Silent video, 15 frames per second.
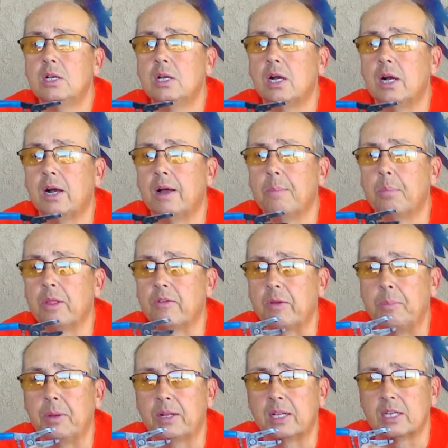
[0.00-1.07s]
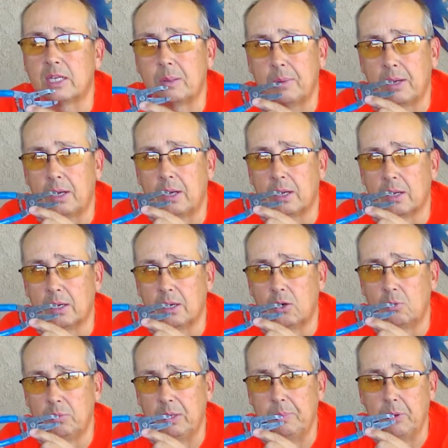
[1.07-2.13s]
I believe I picked this up at
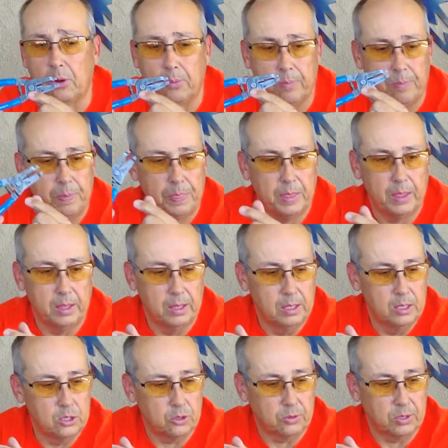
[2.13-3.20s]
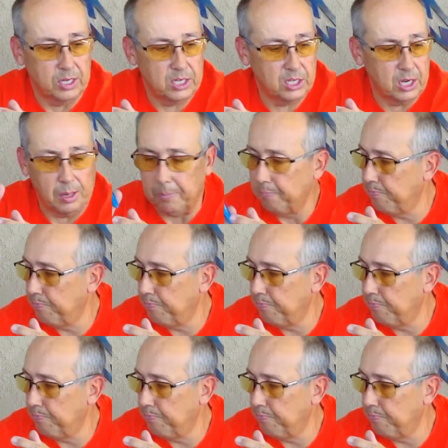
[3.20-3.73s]
Home Depot. So nice set.